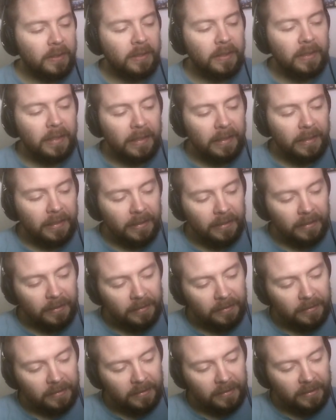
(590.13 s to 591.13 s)
and
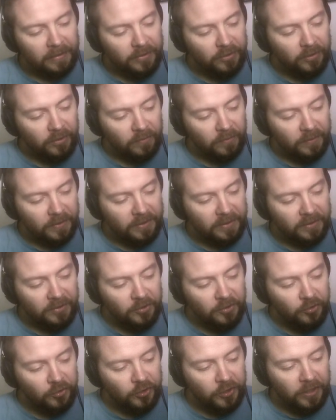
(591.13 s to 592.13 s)
there's always
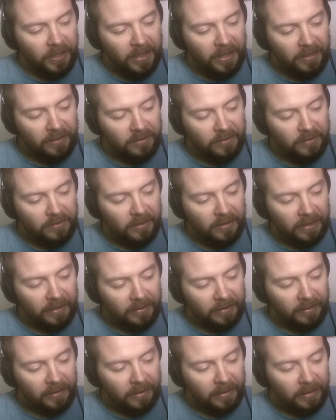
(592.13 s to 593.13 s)
this chance, like